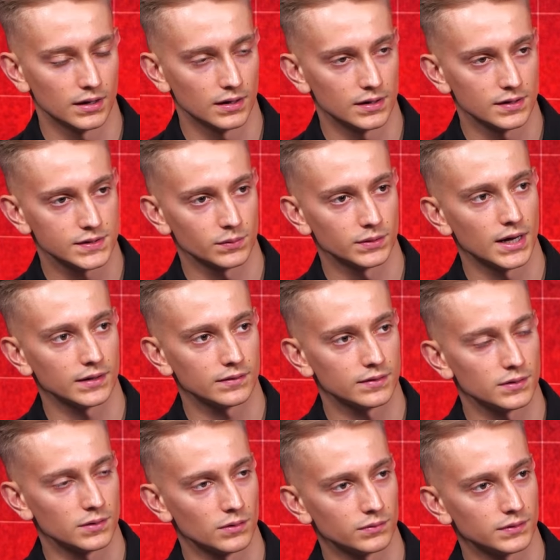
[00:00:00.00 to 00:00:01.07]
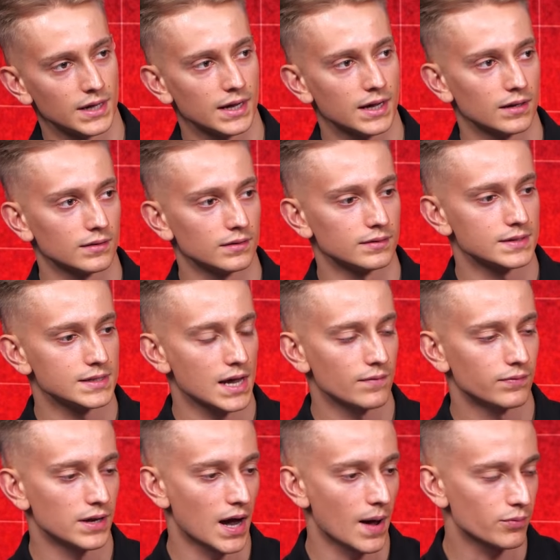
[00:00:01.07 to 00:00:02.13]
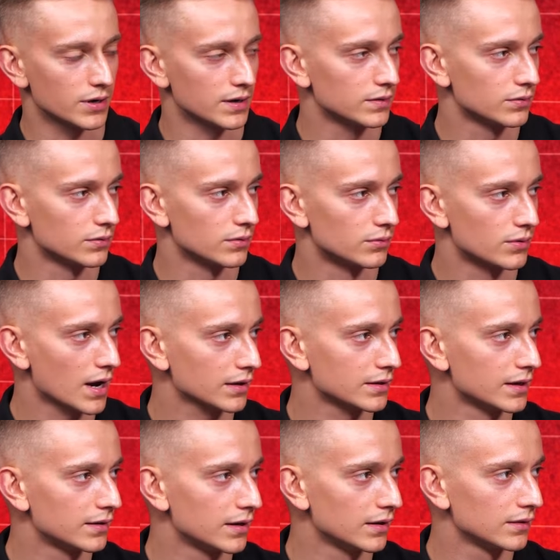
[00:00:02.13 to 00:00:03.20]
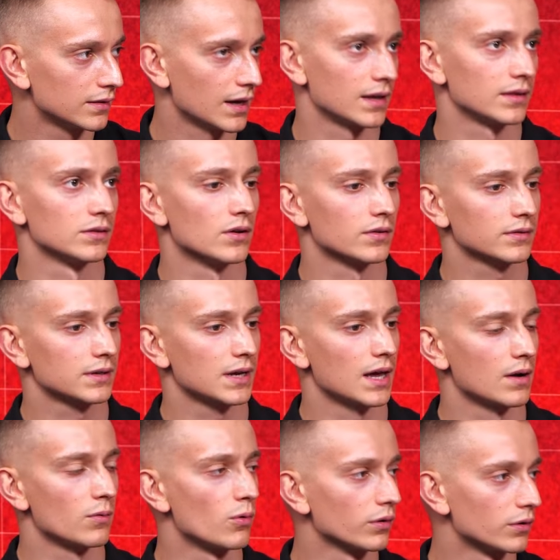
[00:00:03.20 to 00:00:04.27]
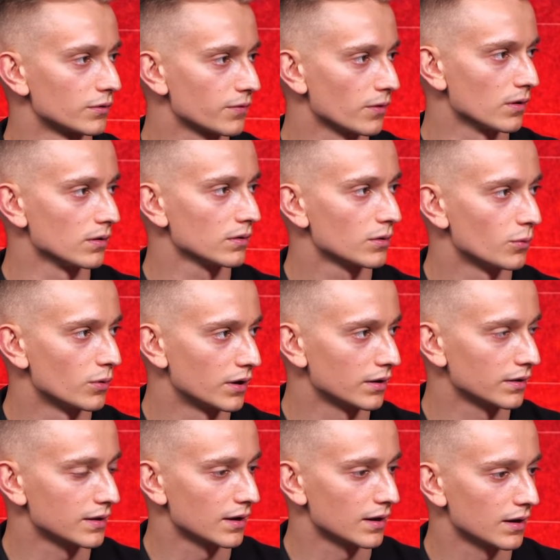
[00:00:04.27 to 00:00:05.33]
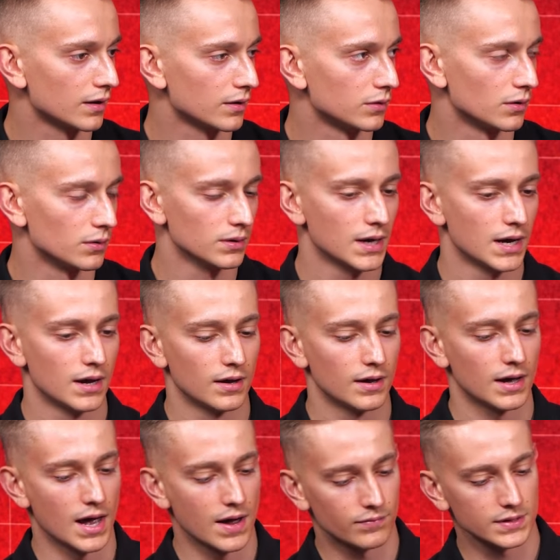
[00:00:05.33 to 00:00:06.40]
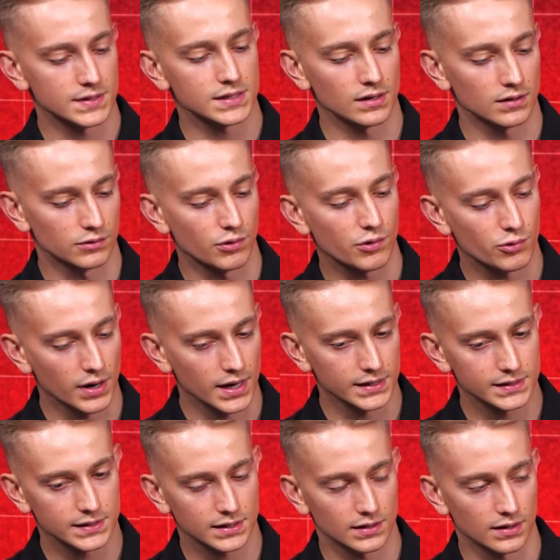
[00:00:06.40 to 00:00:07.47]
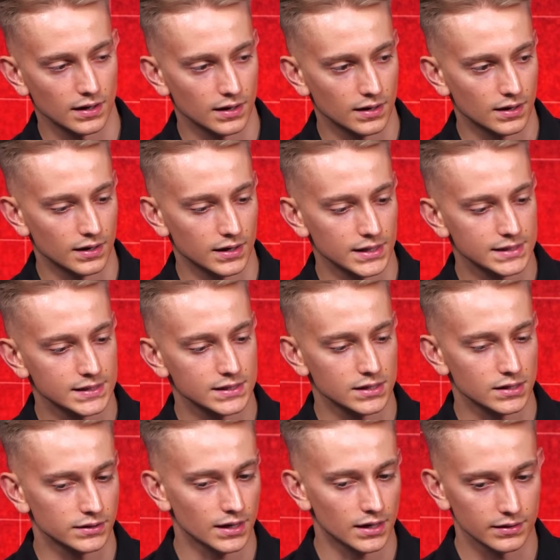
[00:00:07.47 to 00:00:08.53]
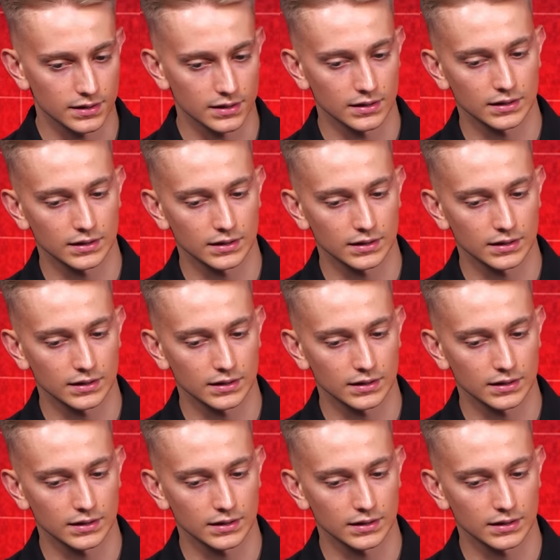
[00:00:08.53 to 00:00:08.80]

so that they can safely upgrade to React 19 and not get a waterfall where the every single request is starting